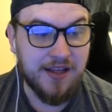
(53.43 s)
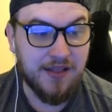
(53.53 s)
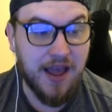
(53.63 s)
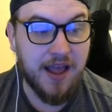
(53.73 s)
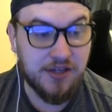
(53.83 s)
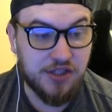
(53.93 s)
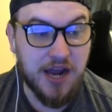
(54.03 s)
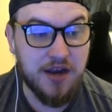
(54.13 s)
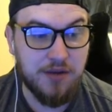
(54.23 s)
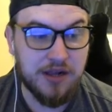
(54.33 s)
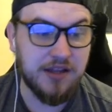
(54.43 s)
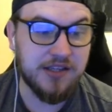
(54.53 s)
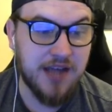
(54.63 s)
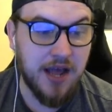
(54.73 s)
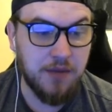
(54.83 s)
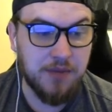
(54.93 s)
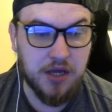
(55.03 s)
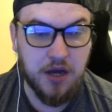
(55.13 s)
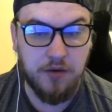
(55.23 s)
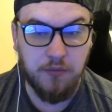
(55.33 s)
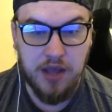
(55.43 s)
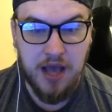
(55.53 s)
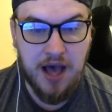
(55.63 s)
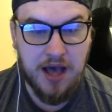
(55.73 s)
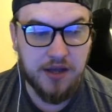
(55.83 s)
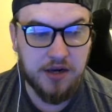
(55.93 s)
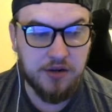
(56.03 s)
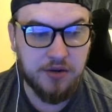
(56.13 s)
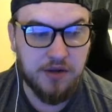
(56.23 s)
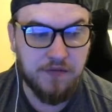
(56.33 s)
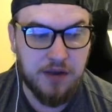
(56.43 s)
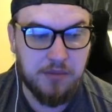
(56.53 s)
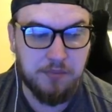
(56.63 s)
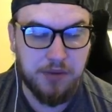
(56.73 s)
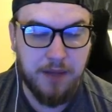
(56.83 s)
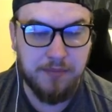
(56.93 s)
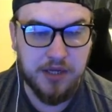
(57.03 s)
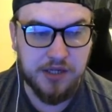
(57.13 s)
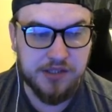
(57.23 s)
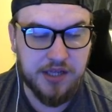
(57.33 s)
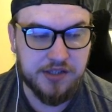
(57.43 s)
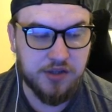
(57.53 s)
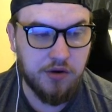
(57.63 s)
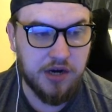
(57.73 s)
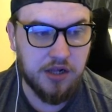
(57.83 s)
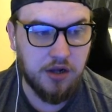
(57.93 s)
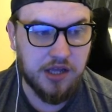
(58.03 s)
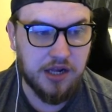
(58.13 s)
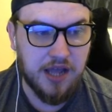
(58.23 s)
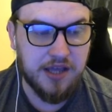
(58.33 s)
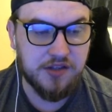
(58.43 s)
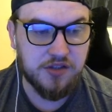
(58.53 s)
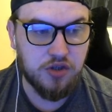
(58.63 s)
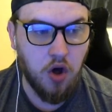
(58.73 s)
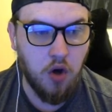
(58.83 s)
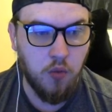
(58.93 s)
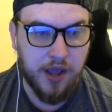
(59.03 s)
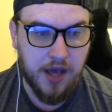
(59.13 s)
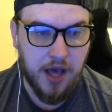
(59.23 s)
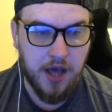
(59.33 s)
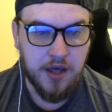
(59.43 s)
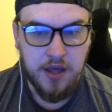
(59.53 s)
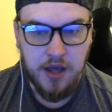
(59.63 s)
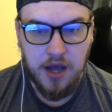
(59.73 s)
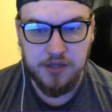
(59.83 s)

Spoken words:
Like, genuinely, this guy could be good. We are going to do a development plan because it's already looking like he's not a winger and he's